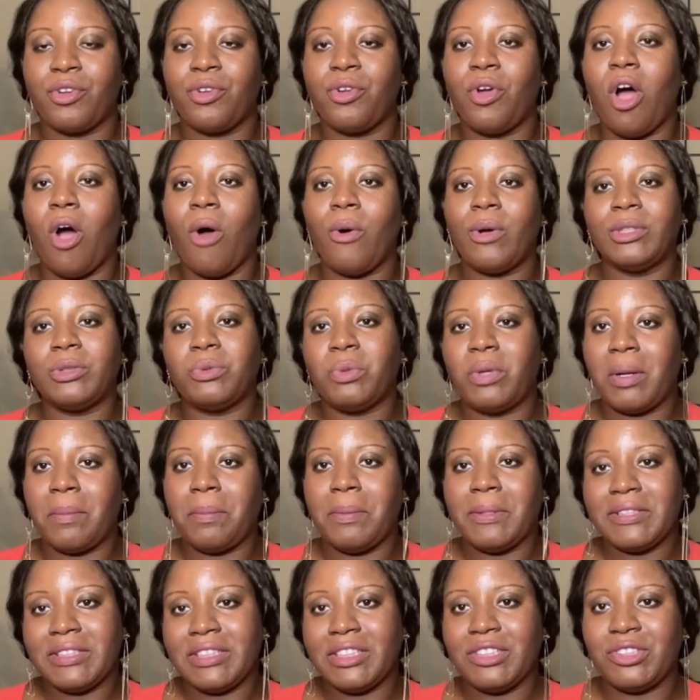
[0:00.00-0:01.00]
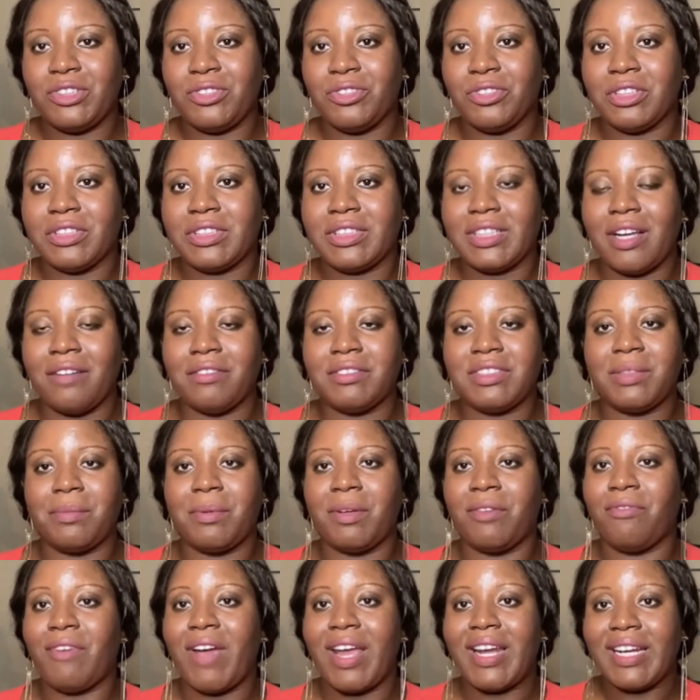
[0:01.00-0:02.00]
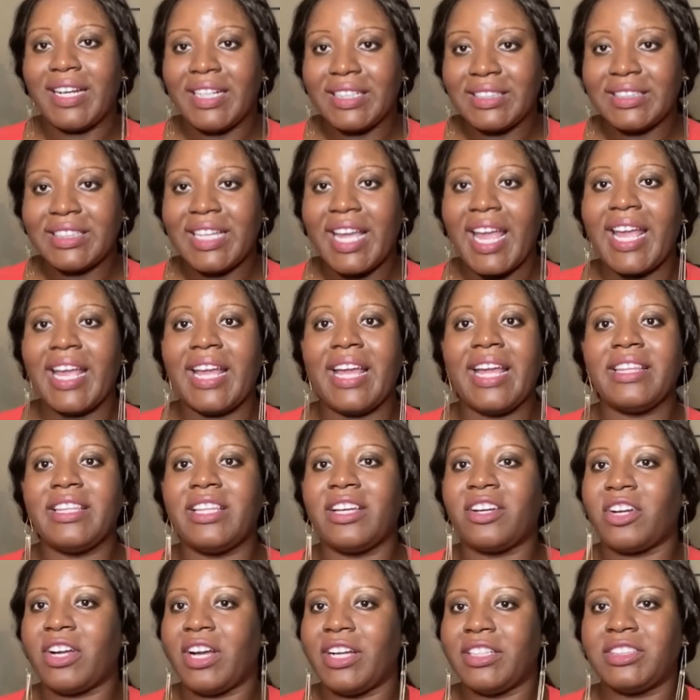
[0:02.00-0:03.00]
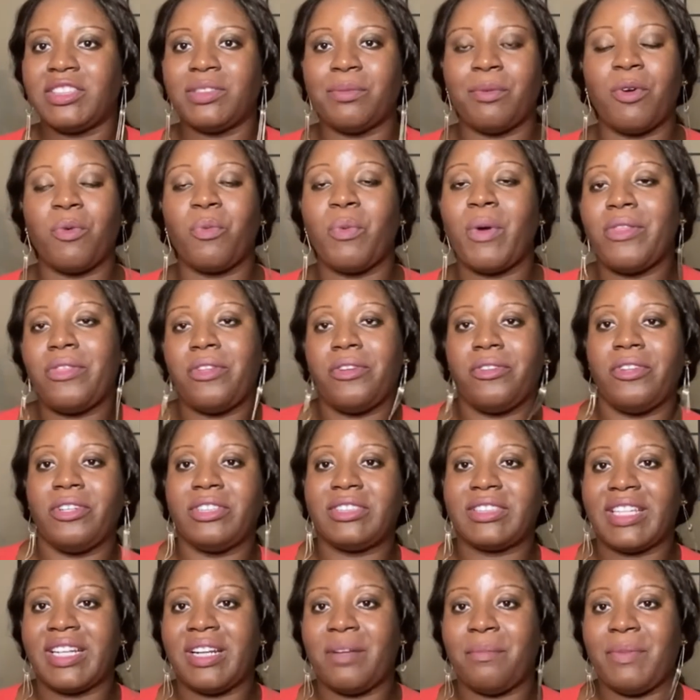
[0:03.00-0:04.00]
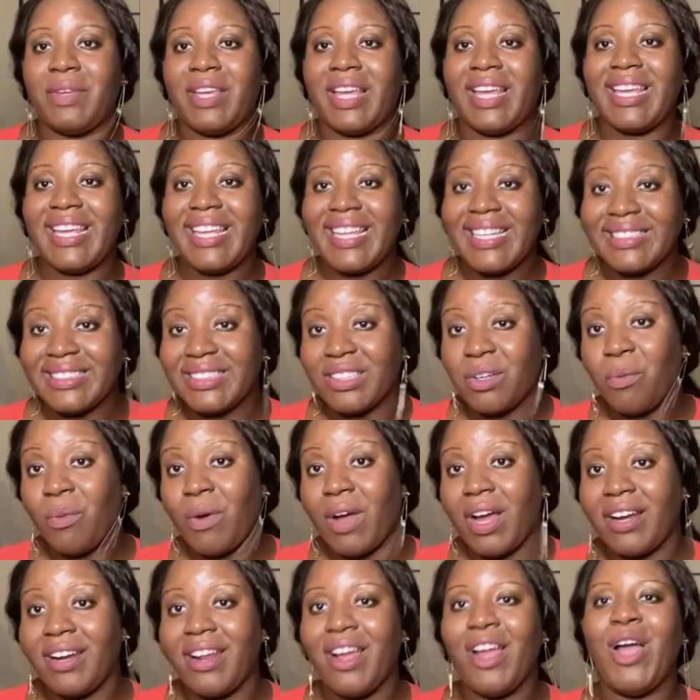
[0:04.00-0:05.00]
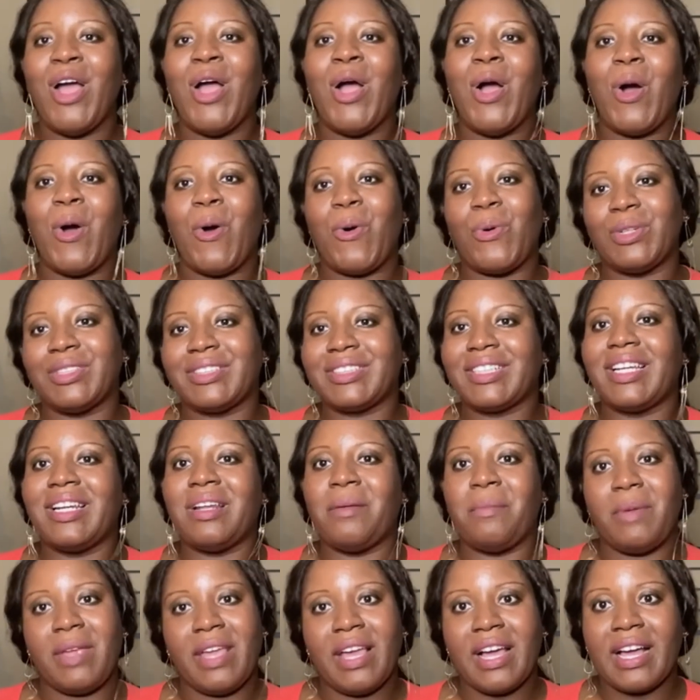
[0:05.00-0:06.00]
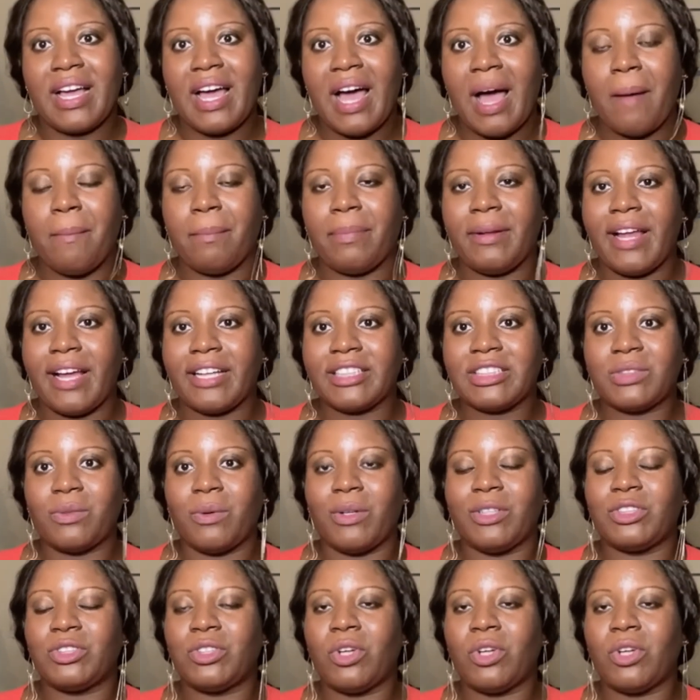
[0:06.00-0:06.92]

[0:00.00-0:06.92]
You always want to position yourself to be ready to take the customer, whether there's going to be an easy one or it's going to be a complex one.